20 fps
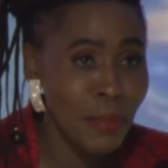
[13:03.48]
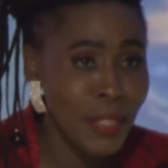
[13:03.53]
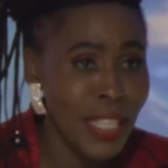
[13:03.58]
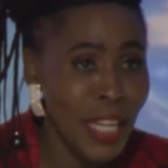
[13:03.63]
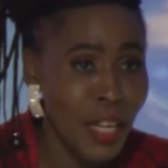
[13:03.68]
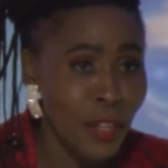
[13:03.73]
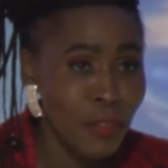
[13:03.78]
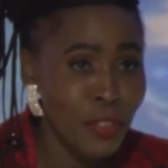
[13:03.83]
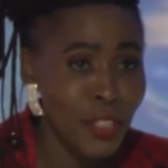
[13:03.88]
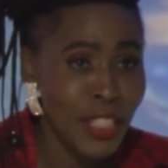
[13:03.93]

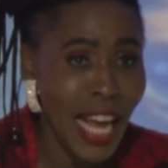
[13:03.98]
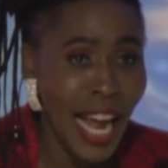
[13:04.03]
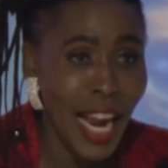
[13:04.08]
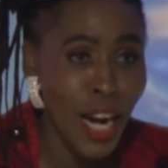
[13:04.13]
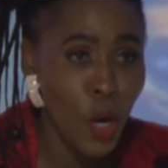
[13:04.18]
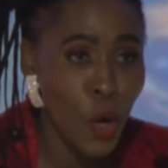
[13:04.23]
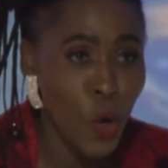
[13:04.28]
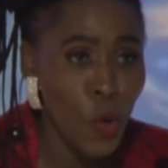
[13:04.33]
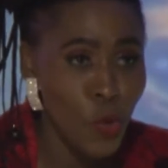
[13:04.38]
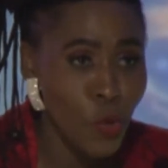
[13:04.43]
themselves
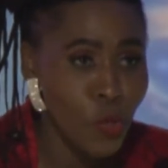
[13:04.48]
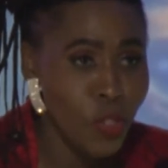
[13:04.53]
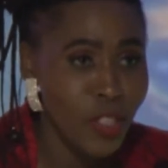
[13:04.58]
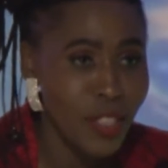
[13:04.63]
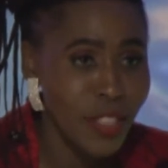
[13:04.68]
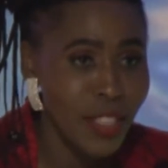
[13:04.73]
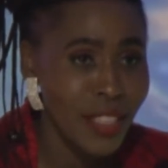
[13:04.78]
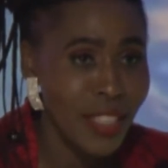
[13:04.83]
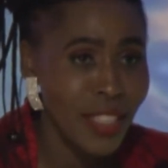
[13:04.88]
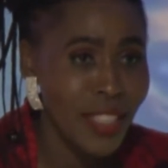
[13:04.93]
alone
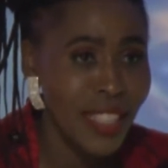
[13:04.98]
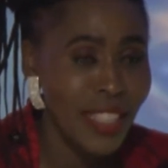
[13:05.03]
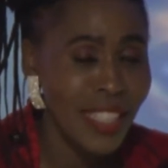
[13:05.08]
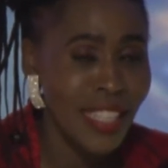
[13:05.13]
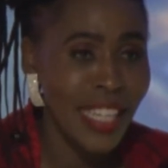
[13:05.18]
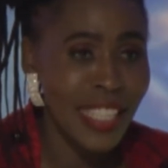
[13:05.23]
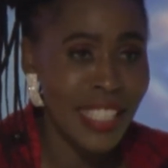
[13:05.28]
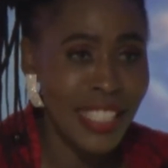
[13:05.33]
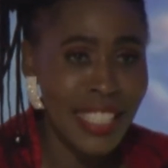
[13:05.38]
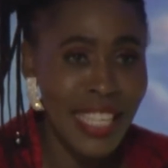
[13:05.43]

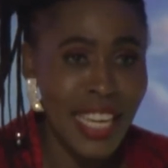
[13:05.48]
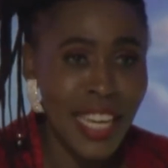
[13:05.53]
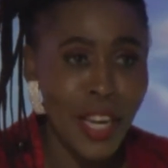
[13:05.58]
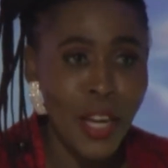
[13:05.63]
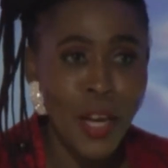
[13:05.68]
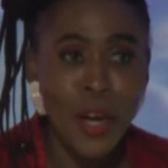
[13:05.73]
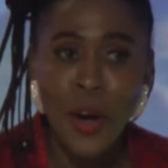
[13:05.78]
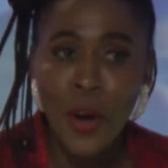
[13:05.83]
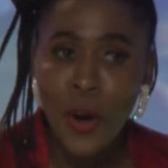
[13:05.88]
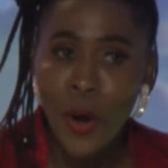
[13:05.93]
and
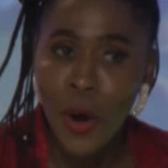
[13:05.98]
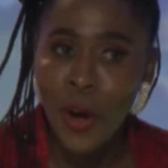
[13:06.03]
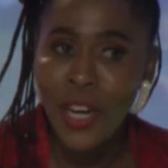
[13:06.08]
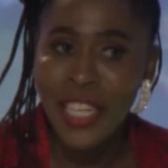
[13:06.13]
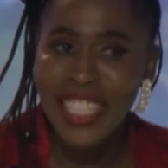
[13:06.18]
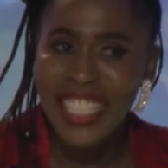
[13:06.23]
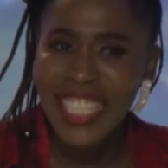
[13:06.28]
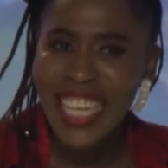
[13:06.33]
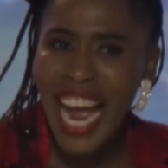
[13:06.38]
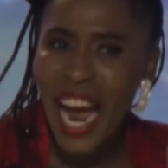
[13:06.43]
say,
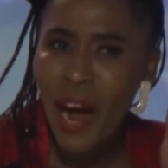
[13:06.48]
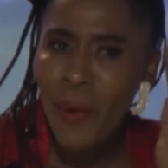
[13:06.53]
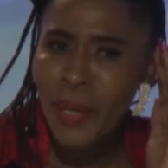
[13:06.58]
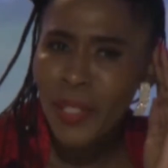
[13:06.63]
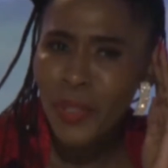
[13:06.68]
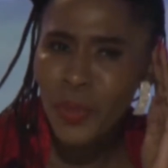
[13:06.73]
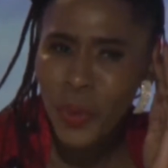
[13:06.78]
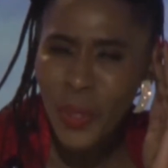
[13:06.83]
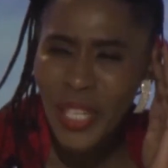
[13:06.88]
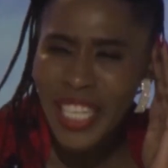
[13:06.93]
God, I
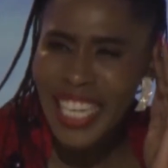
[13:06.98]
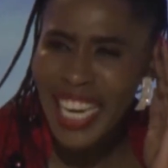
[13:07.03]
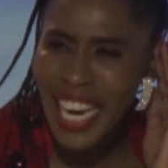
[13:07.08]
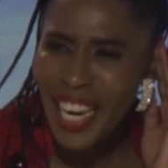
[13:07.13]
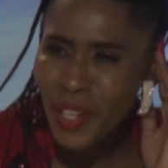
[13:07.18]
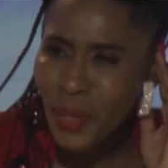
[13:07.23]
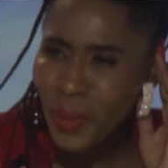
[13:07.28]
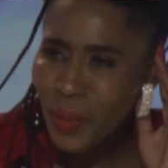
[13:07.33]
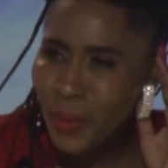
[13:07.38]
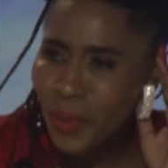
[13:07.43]
want to
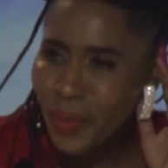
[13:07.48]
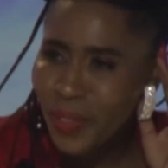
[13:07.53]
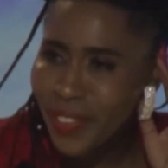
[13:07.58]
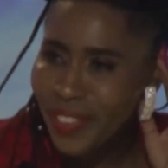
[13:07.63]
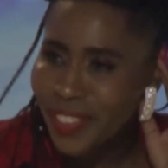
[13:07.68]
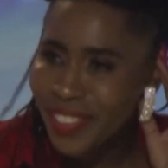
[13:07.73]
hear you.